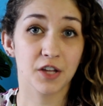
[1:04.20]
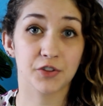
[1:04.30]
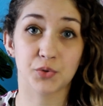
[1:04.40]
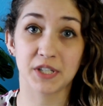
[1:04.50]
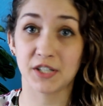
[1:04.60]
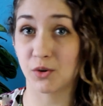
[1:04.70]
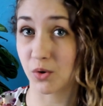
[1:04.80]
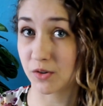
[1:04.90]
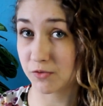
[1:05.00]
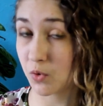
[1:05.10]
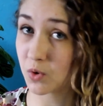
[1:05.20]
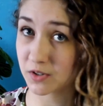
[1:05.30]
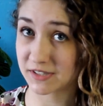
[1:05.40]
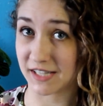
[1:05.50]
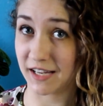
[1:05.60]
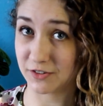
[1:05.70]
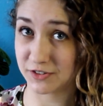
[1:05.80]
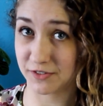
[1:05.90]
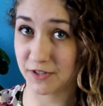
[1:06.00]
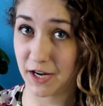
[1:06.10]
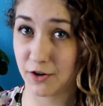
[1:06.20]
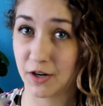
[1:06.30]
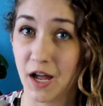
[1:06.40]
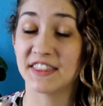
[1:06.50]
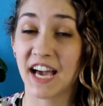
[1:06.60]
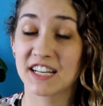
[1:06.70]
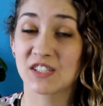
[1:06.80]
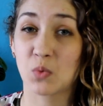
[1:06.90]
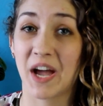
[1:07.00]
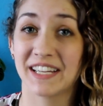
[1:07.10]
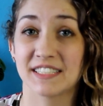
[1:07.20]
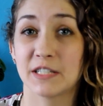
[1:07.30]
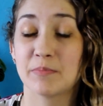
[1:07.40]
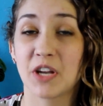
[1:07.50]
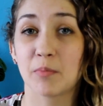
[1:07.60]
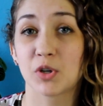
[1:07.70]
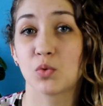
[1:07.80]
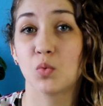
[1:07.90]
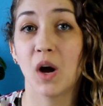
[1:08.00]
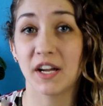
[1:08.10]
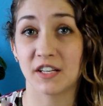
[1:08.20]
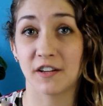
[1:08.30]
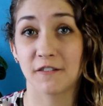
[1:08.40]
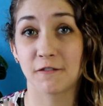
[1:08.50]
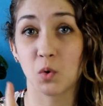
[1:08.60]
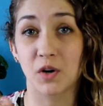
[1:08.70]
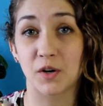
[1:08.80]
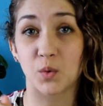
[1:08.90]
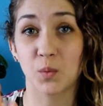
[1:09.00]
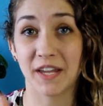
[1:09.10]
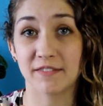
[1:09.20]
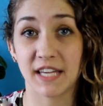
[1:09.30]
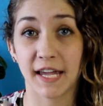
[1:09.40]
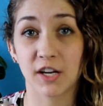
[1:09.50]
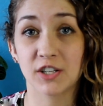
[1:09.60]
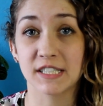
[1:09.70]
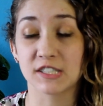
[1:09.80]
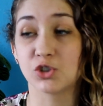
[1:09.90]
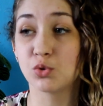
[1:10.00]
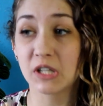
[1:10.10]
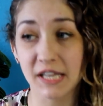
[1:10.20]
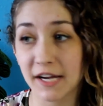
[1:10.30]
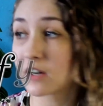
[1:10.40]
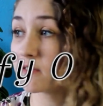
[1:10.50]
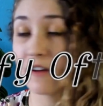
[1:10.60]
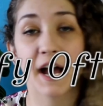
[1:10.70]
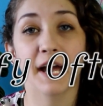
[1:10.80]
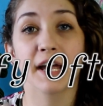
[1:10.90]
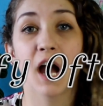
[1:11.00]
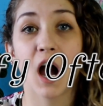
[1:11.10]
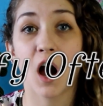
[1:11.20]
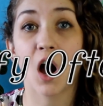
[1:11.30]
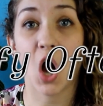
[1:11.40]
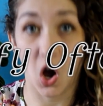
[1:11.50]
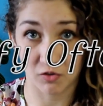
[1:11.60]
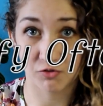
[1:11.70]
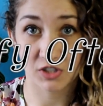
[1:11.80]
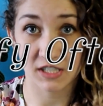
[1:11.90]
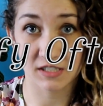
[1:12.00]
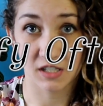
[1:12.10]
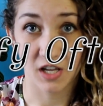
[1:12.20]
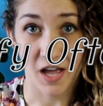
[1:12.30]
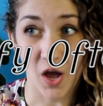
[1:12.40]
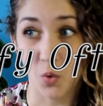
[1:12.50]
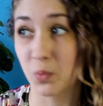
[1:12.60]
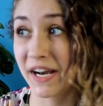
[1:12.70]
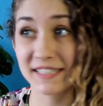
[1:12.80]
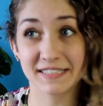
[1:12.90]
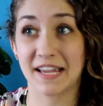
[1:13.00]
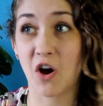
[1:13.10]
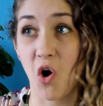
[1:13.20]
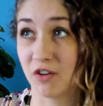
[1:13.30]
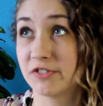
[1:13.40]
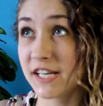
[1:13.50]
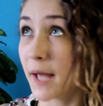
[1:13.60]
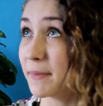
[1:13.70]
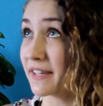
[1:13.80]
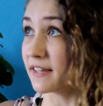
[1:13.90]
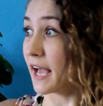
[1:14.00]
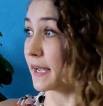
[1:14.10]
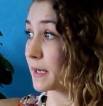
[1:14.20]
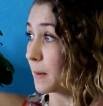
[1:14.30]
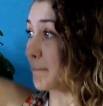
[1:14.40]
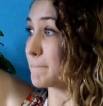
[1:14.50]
3 or 4 styles of hair. And that is why tip number 1 for wavy hair is to clarify often. When I say often, I mean like